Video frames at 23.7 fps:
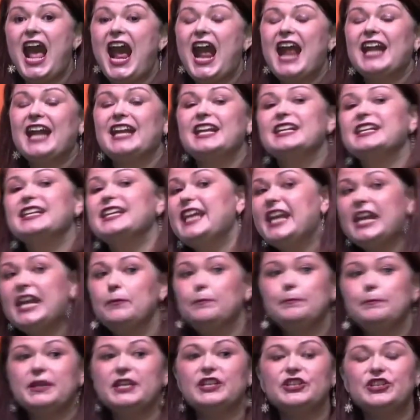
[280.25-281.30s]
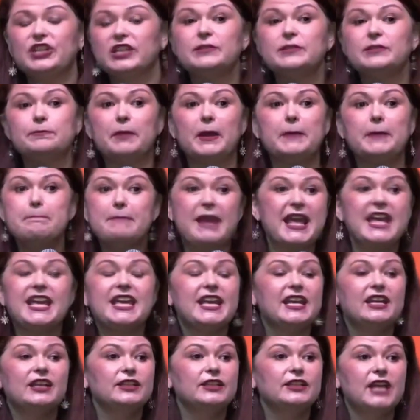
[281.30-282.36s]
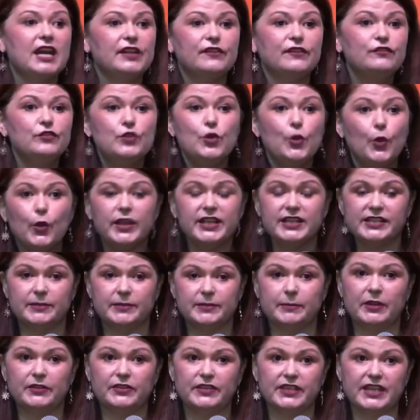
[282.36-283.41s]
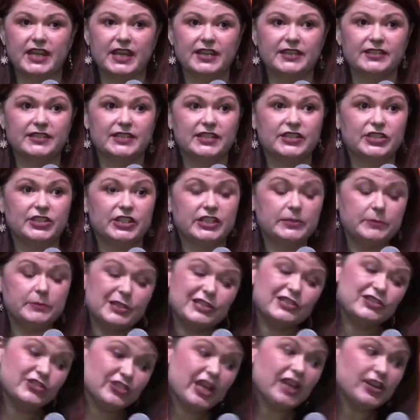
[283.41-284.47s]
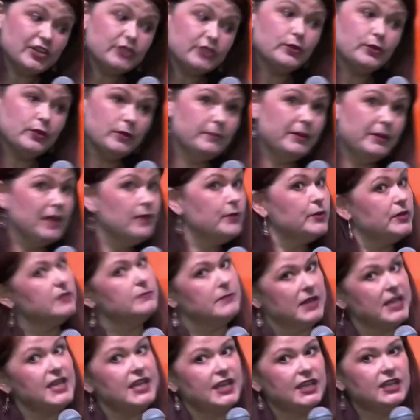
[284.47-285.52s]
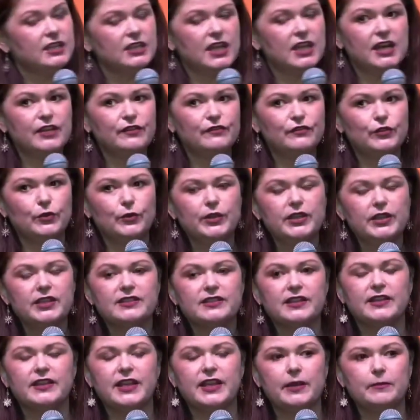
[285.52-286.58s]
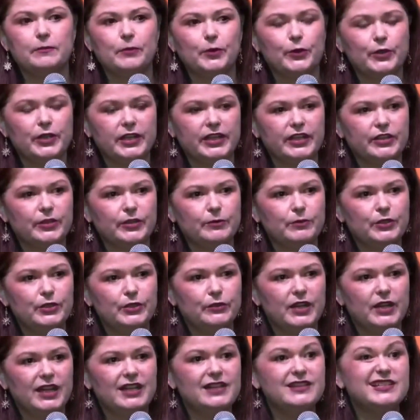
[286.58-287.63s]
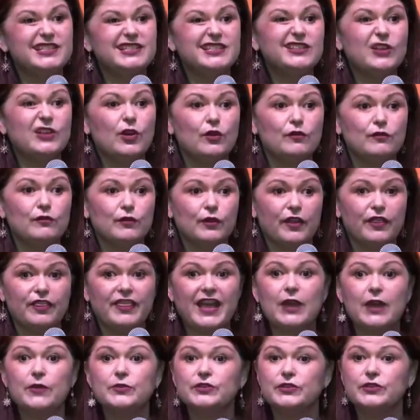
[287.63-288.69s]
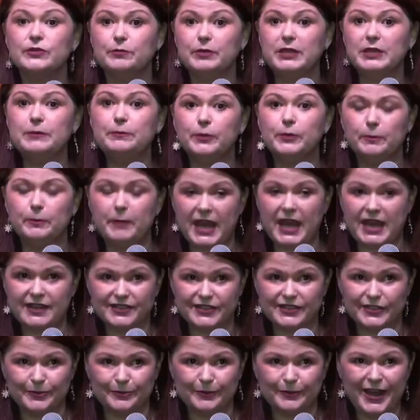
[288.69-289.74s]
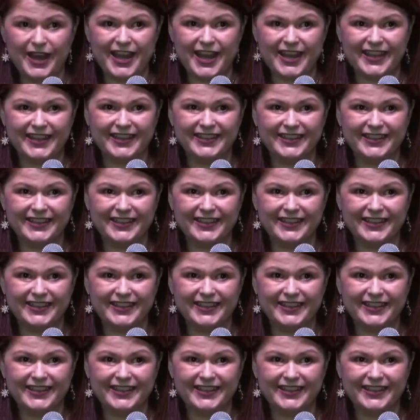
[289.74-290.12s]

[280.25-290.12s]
And it can't be just by making a lot of noise about the SDGs, because Joshua Bell was making a lot of noise on that morning commute, and still over 1,000 people passed him by.